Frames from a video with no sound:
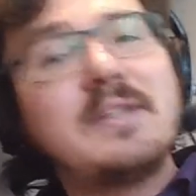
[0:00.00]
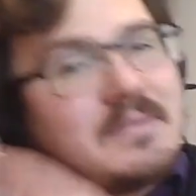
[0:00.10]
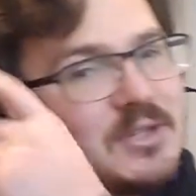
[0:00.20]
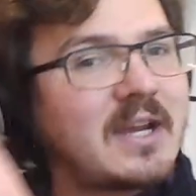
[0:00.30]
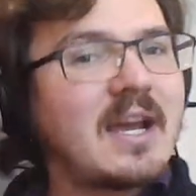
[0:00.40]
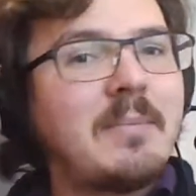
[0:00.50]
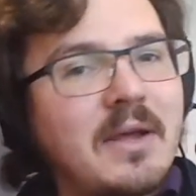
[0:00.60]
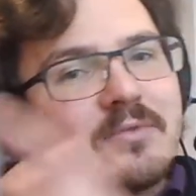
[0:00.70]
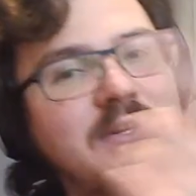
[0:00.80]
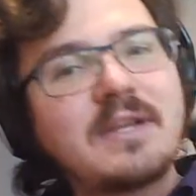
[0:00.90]
You can check out my
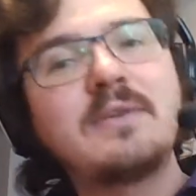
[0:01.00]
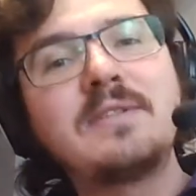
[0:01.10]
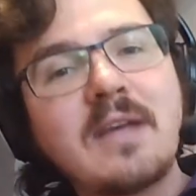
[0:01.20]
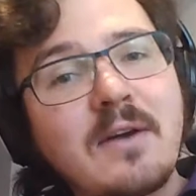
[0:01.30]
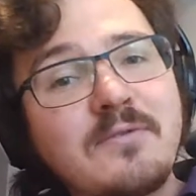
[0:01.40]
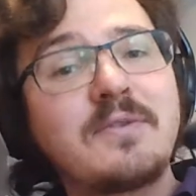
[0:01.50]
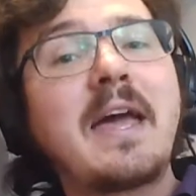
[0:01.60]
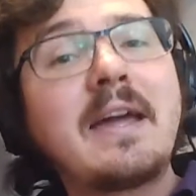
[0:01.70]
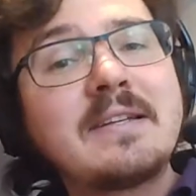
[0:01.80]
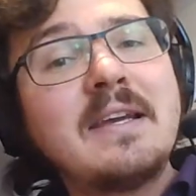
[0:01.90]
other videos uh, for
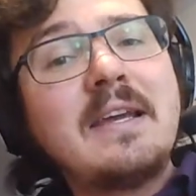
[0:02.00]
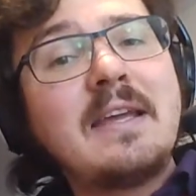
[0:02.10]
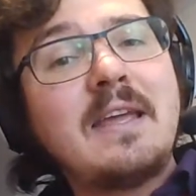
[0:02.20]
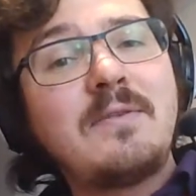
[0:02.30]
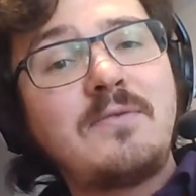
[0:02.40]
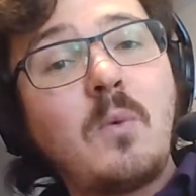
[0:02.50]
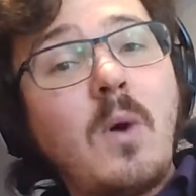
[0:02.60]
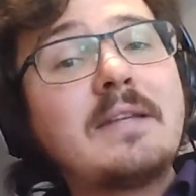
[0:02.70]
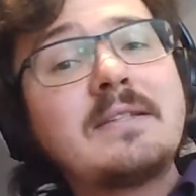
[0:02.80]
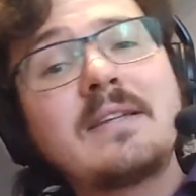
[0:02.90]
that if you
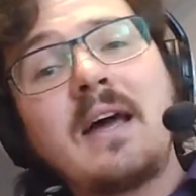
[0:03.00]
want.